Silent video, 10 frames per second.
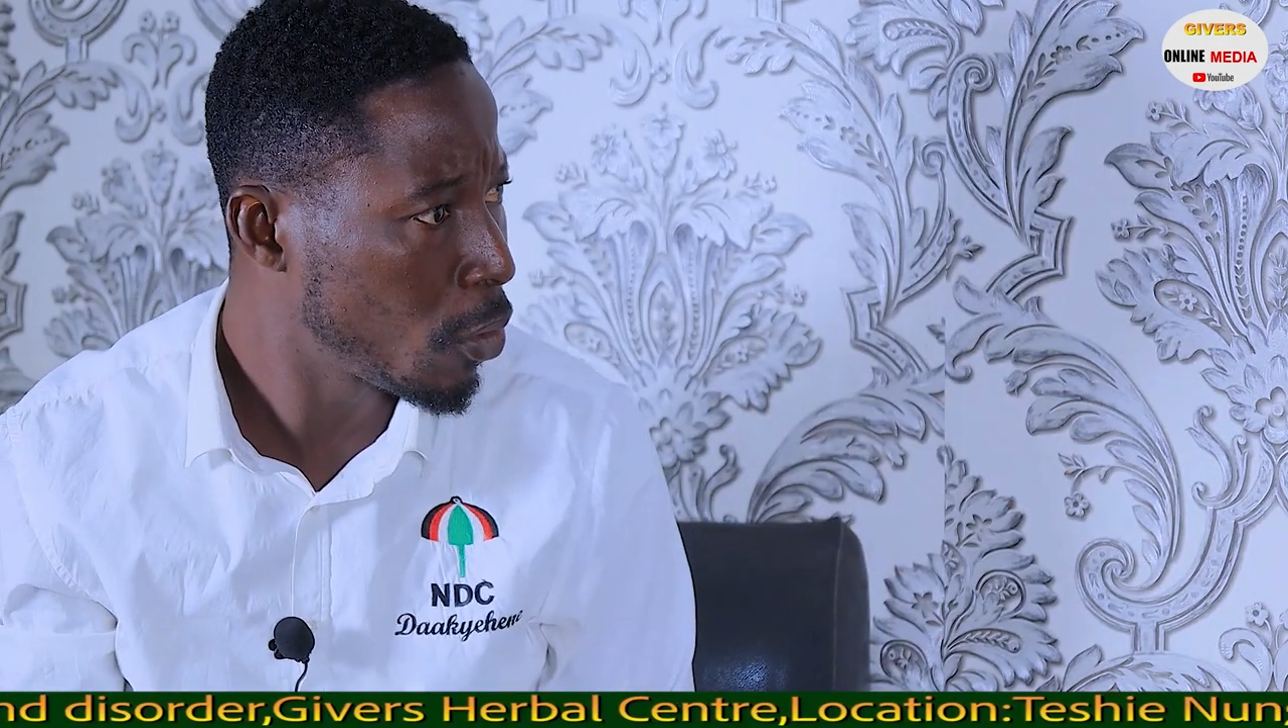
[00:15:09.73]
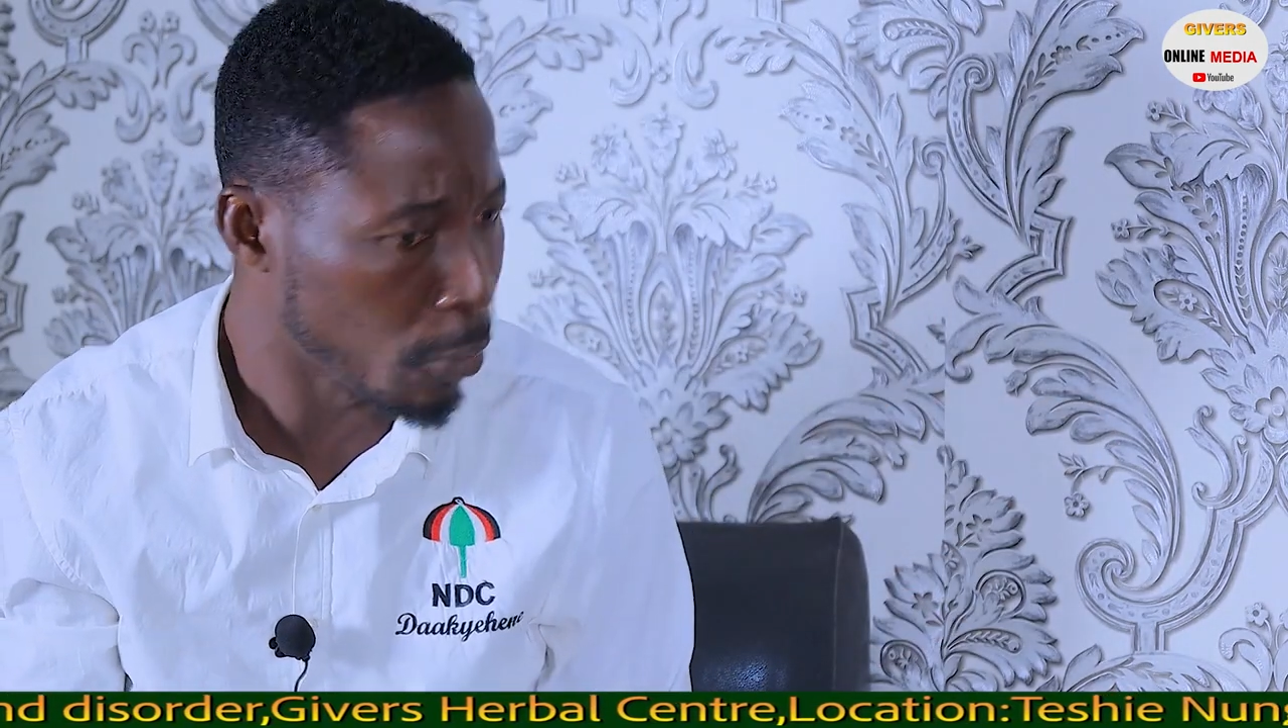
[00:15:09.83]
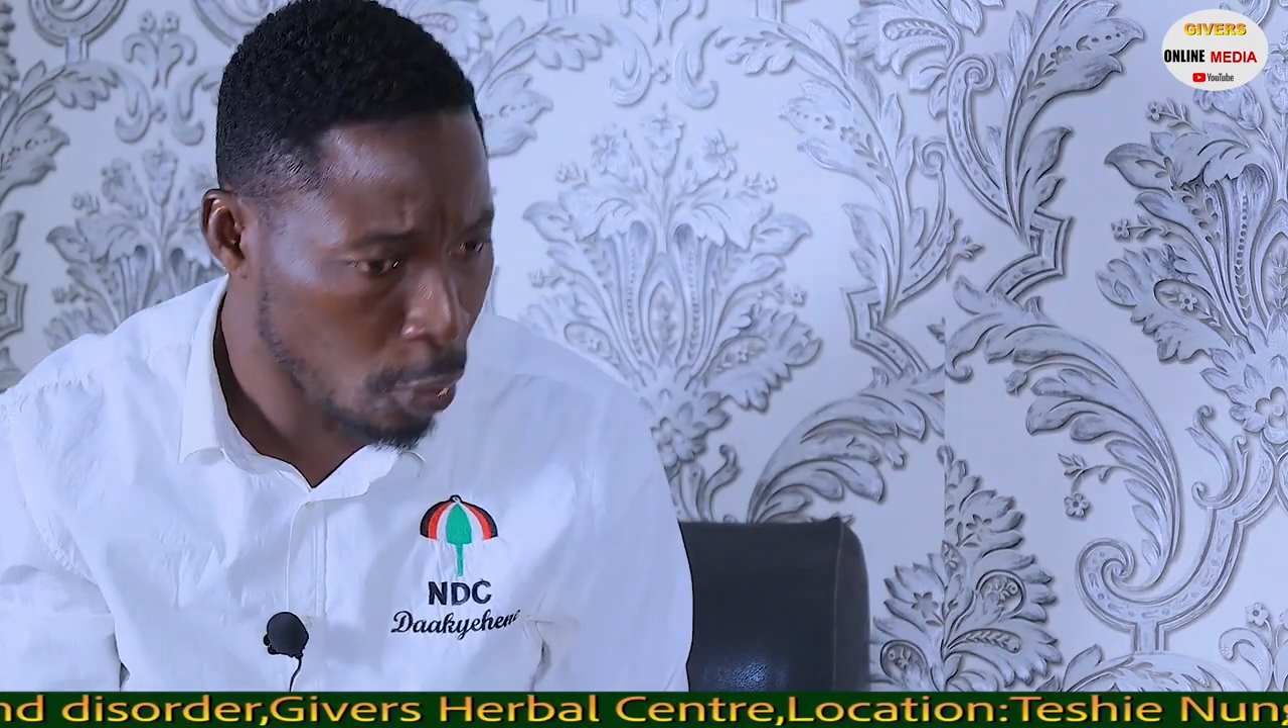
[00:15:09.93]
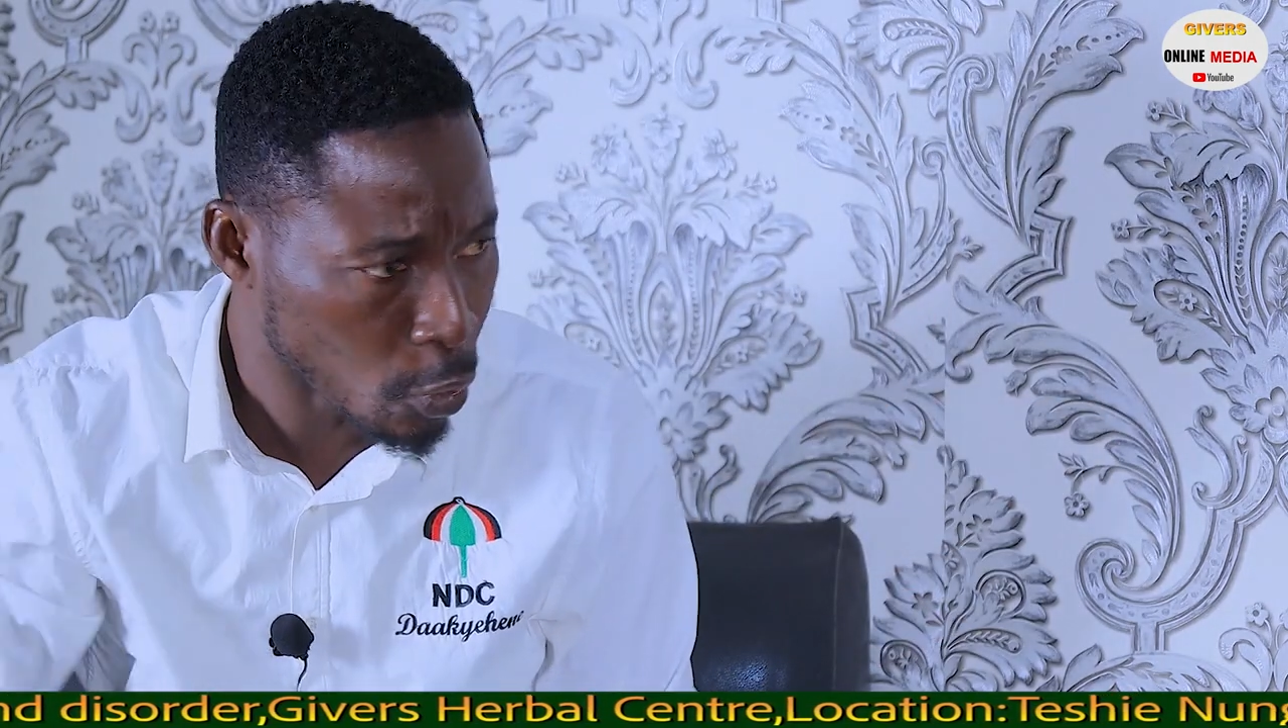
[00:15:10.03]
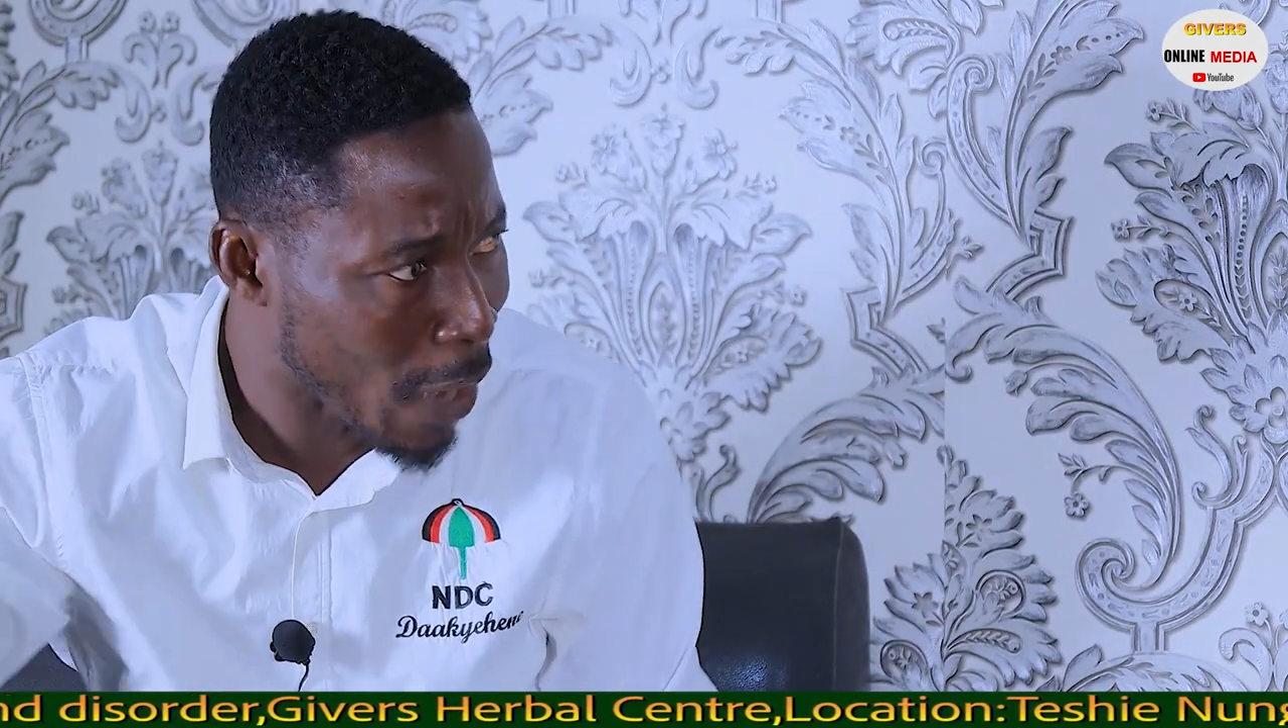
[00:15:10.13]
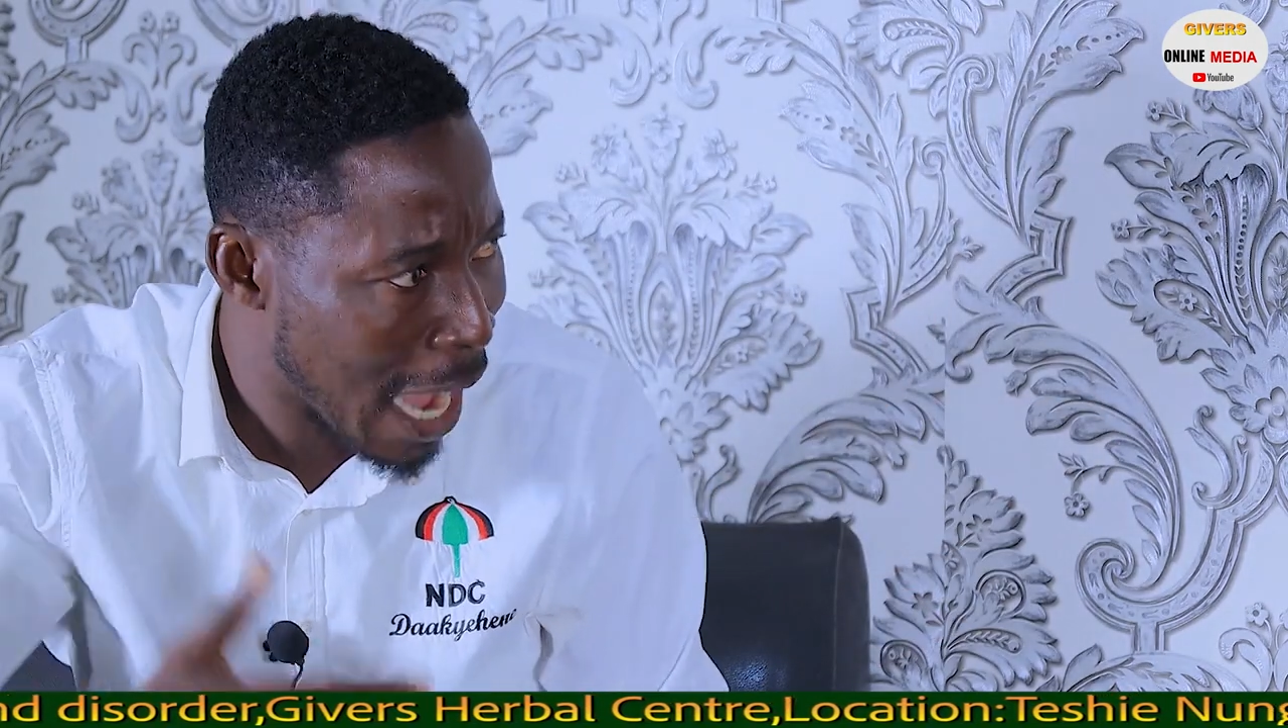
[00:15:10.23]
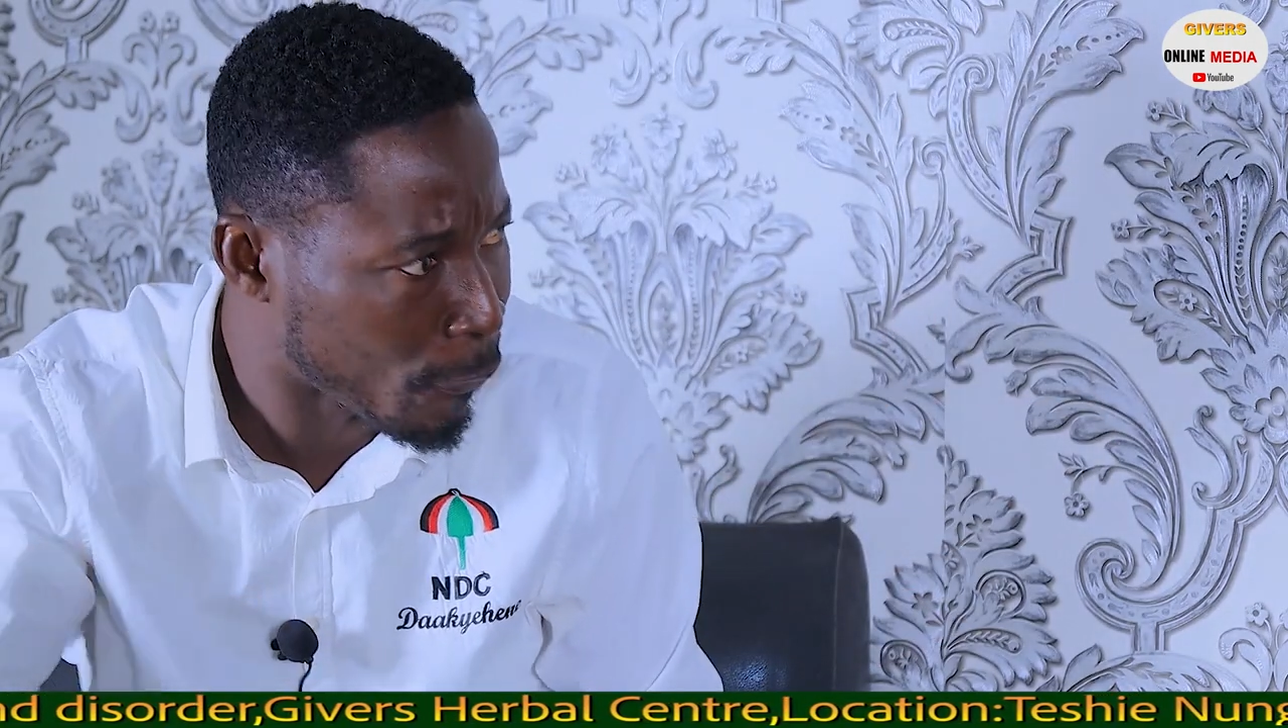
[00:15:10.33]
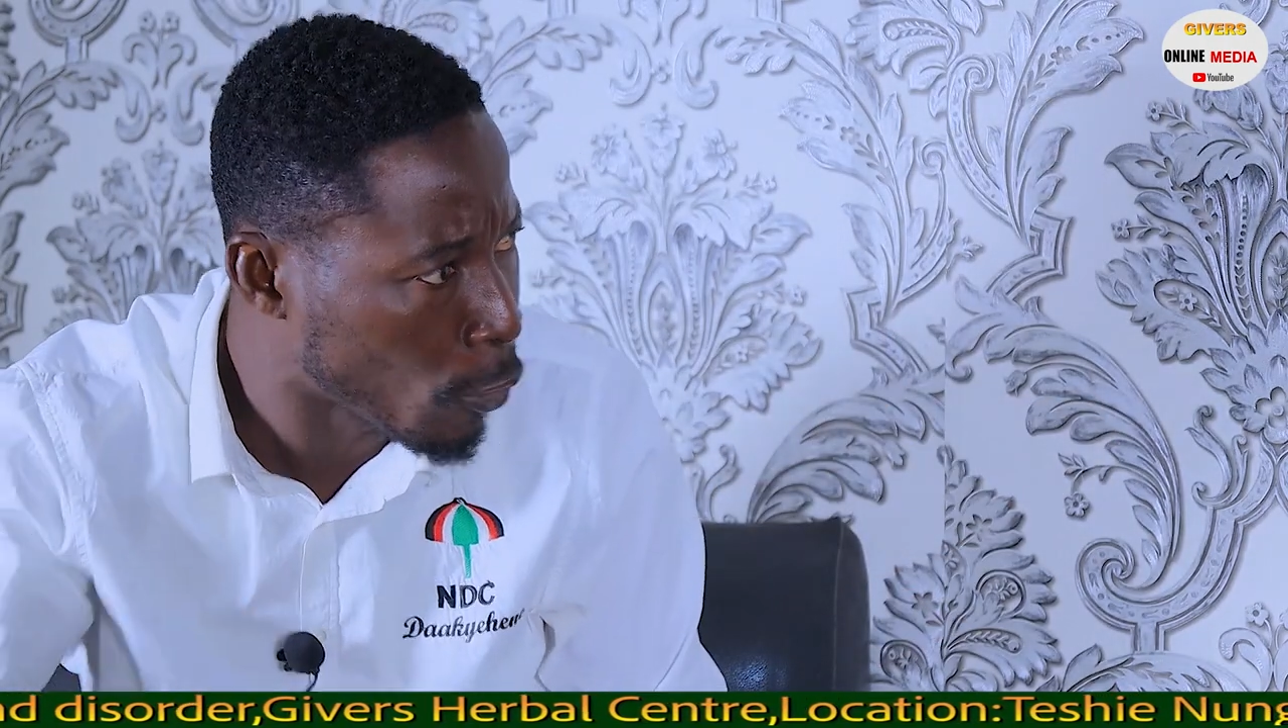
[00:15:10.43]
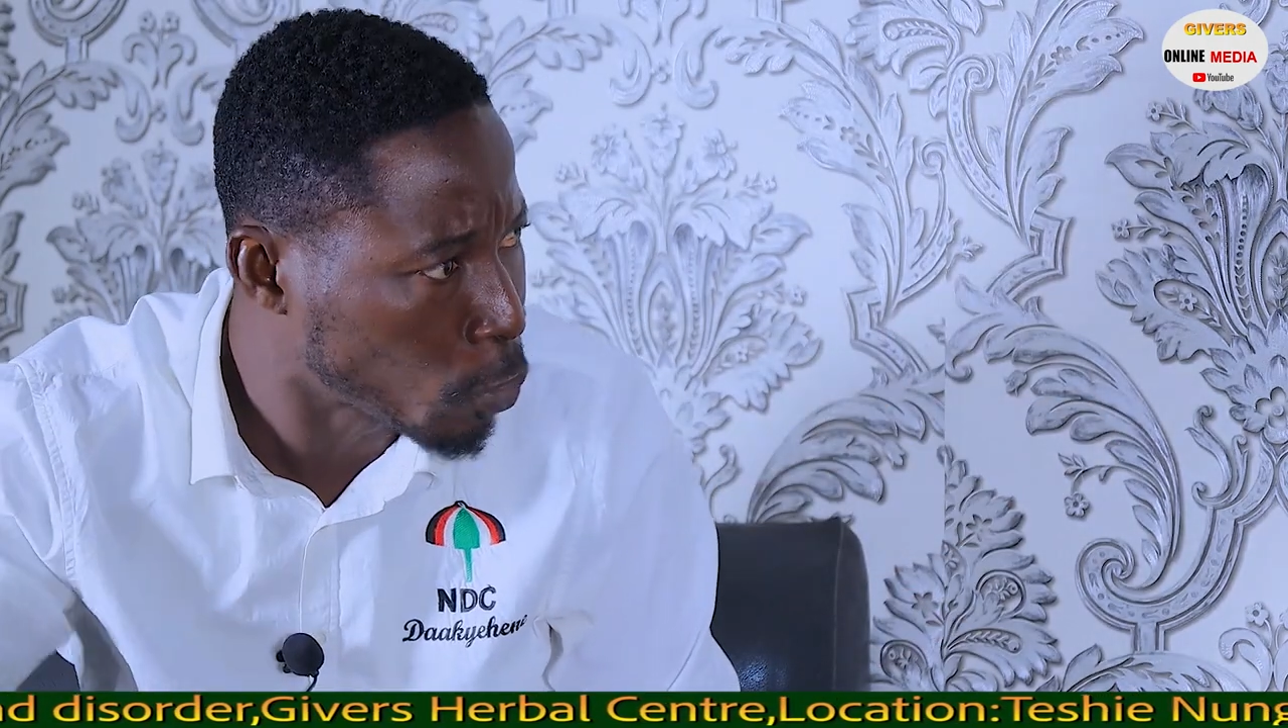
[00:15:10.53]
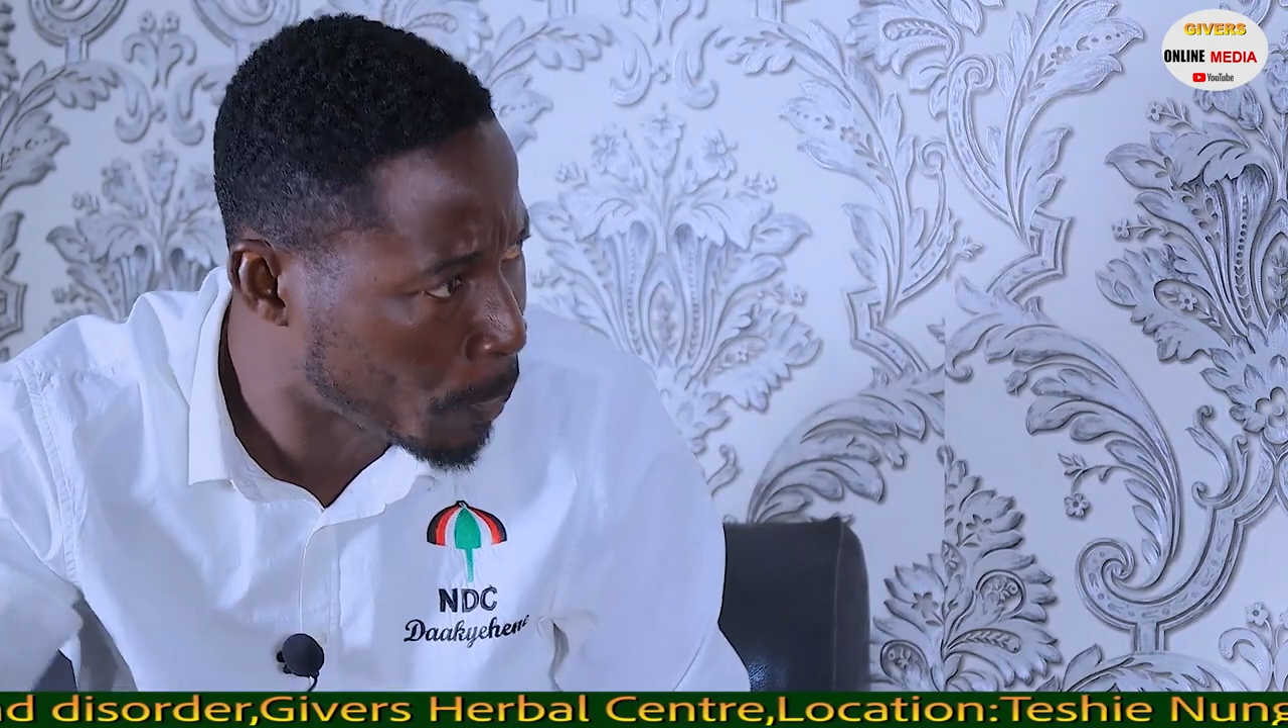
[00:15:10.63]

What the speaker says: because you can afford